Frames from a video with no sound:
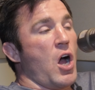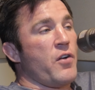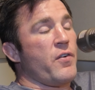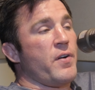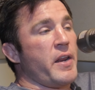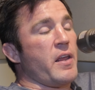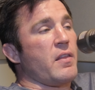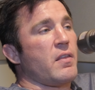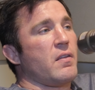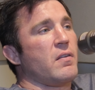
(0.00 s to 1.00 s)

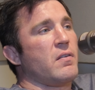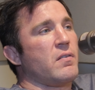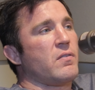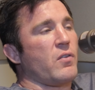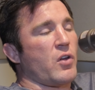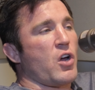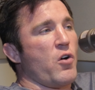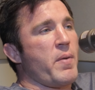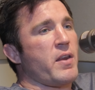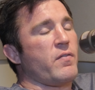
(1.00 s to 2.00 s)
underneath, so the
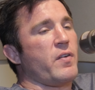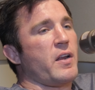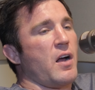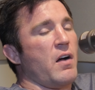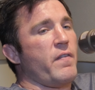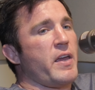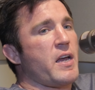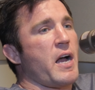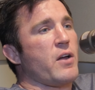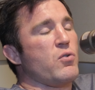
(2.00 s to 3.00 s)
co-main event of a
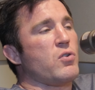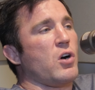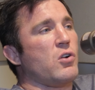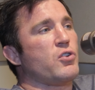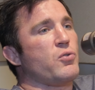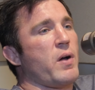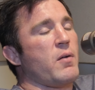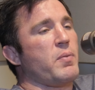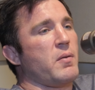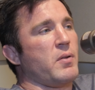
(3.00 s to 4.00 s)
guy who called you
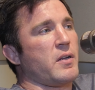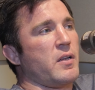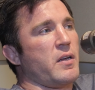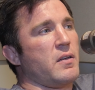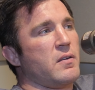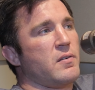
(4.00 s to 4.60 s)
out publicly